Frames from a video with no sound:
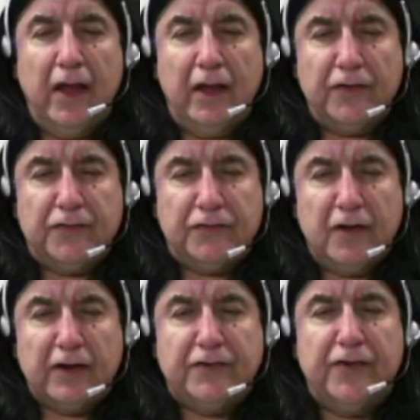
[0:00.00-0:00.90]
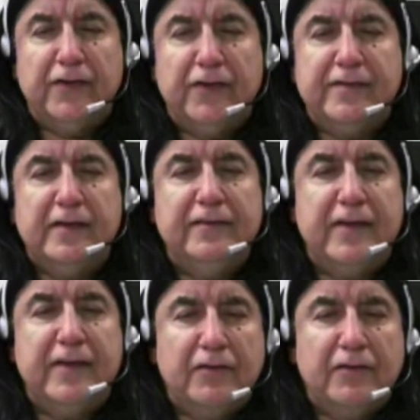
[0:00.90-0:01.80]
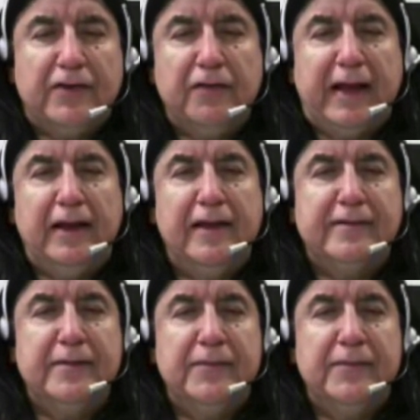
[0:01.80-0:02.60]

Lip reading: structures and generative mechanisms,